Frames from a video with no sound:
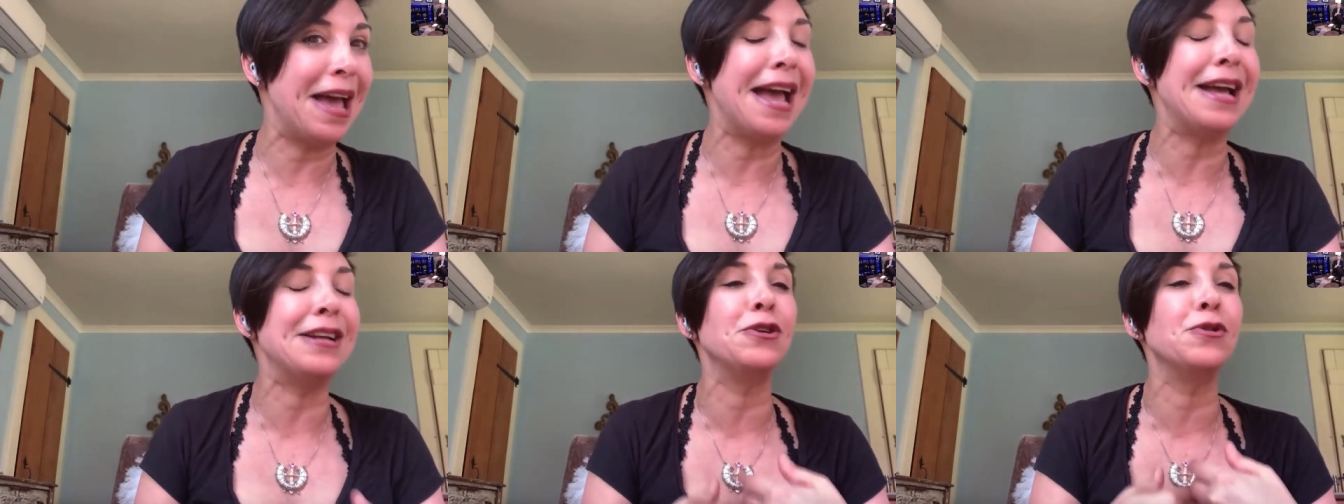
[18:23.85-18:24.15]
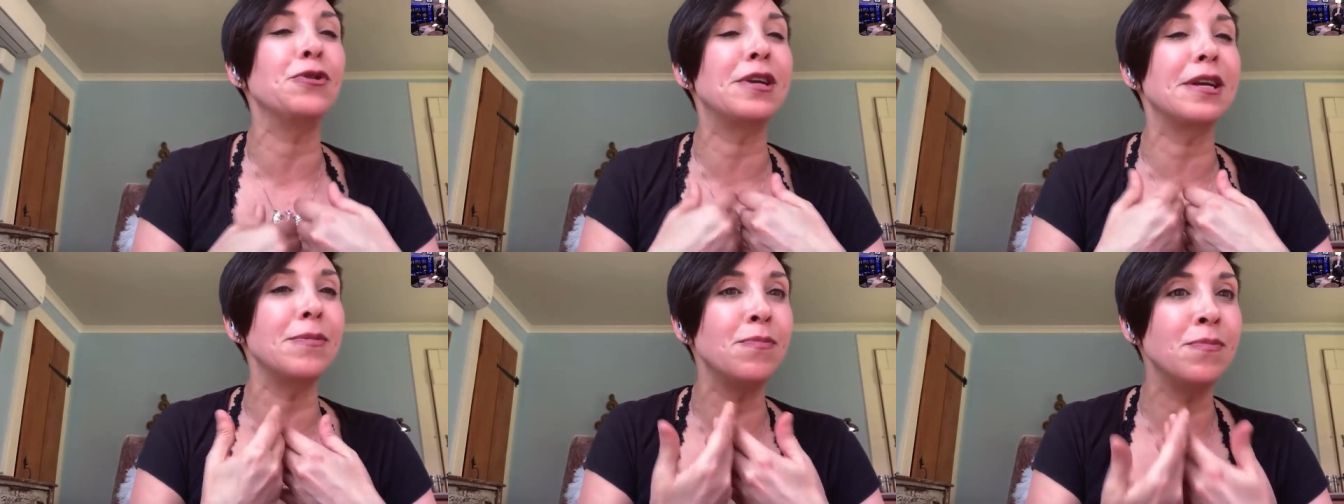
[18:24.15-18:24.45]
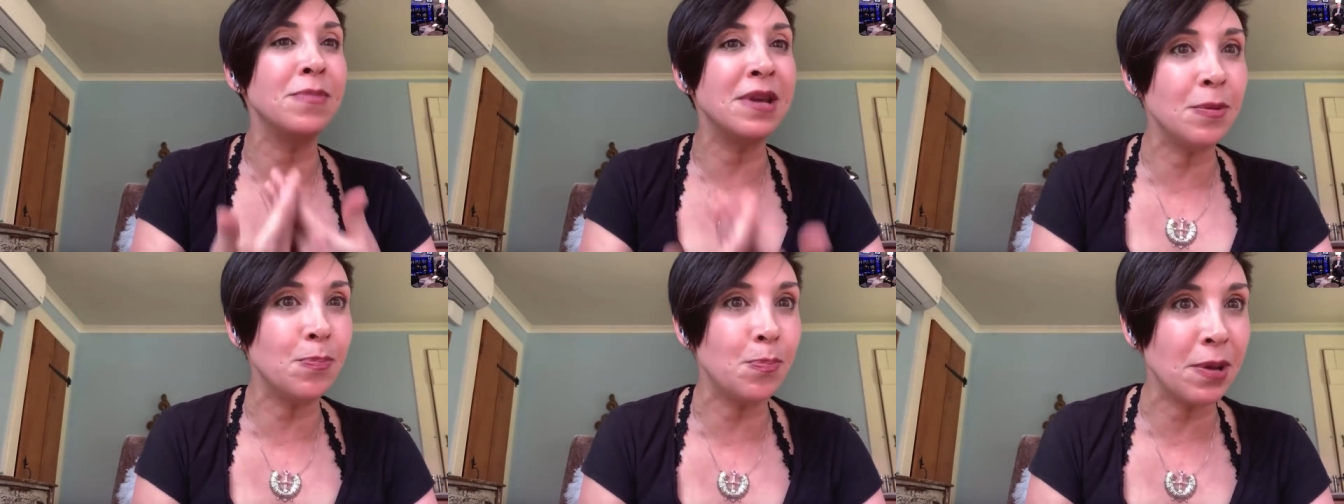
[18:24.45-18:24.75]
and you can
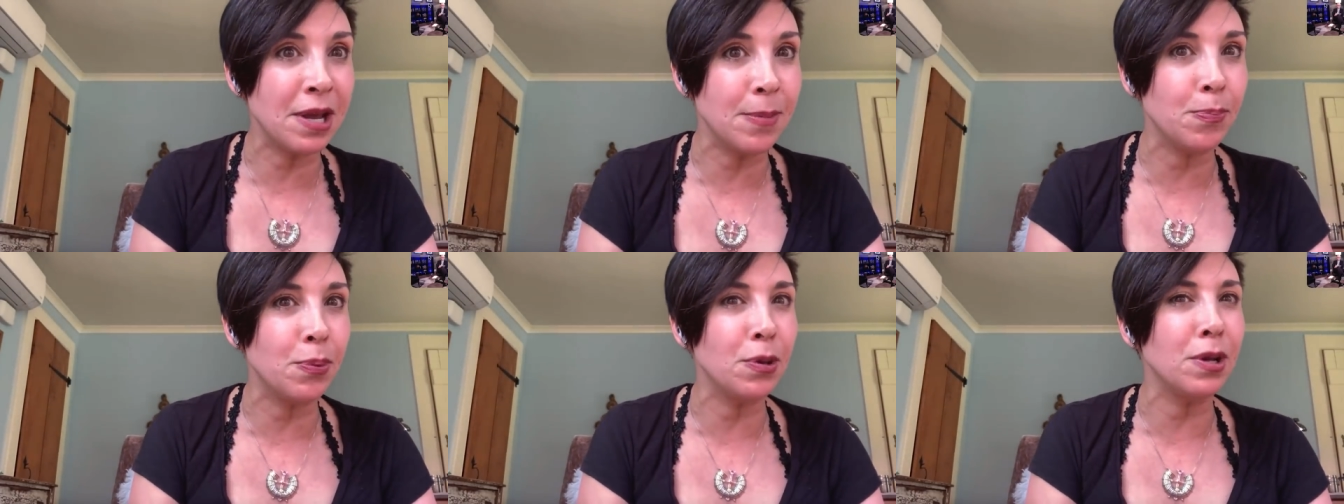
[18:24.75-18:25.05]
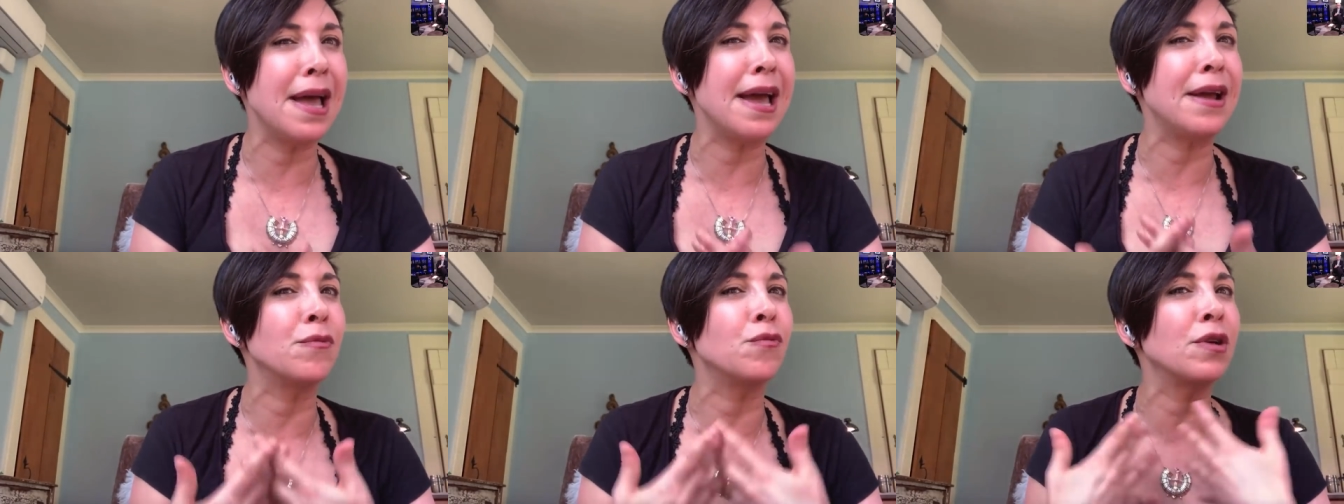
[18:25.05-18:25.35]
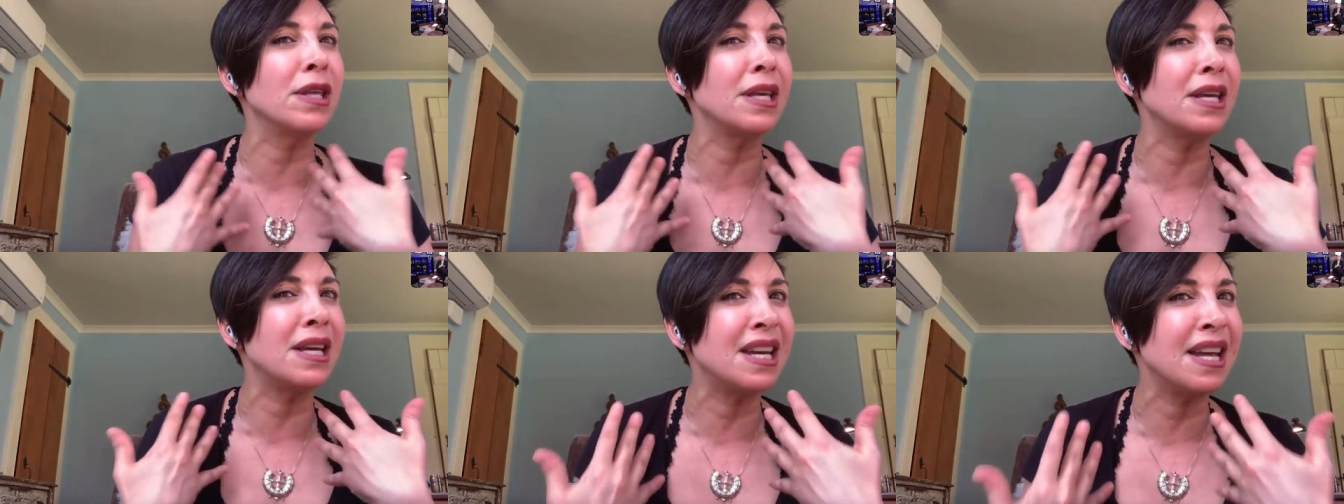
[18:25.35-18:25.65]
meet people and
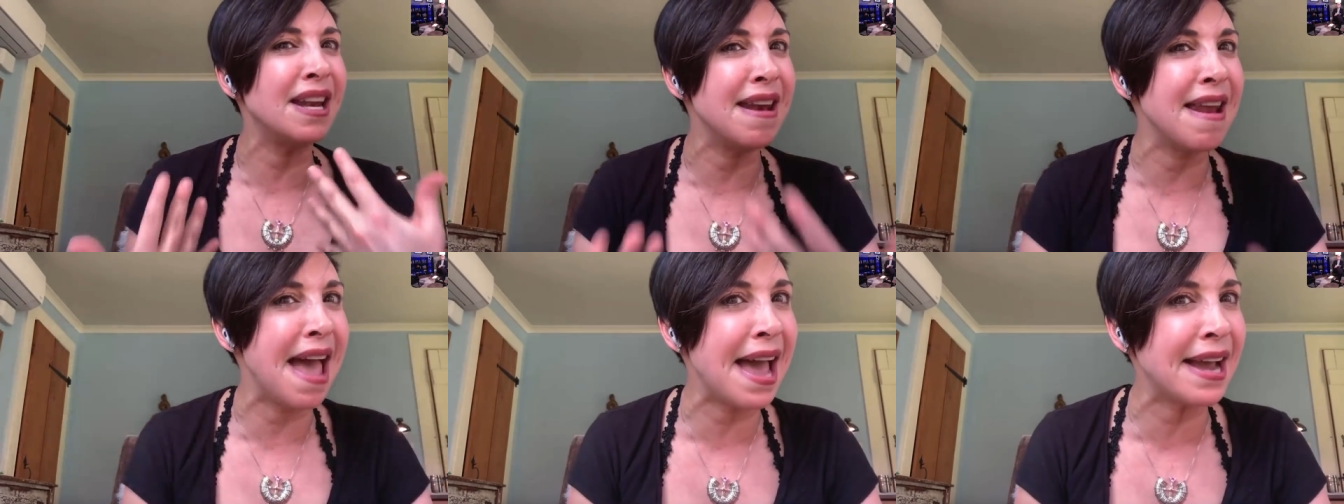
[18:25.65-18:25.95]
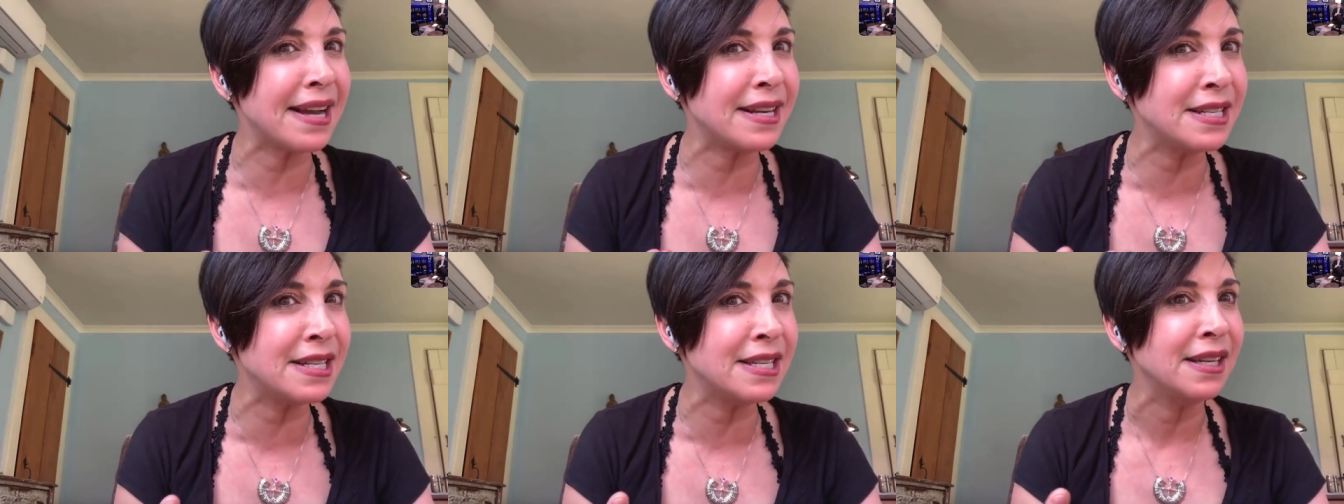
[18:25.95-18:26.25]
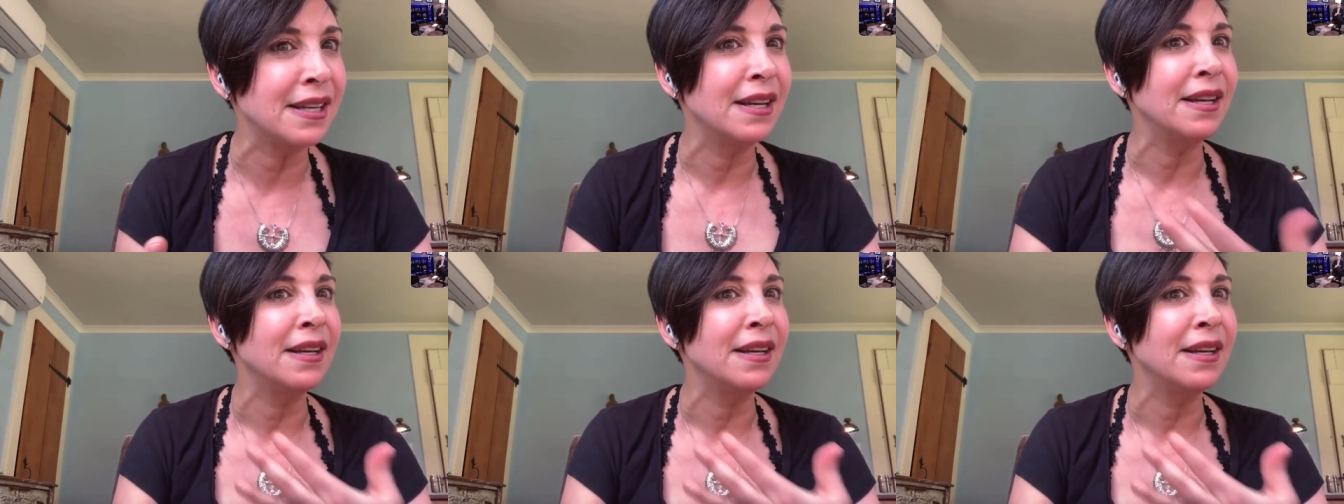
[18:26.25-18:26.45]
really connect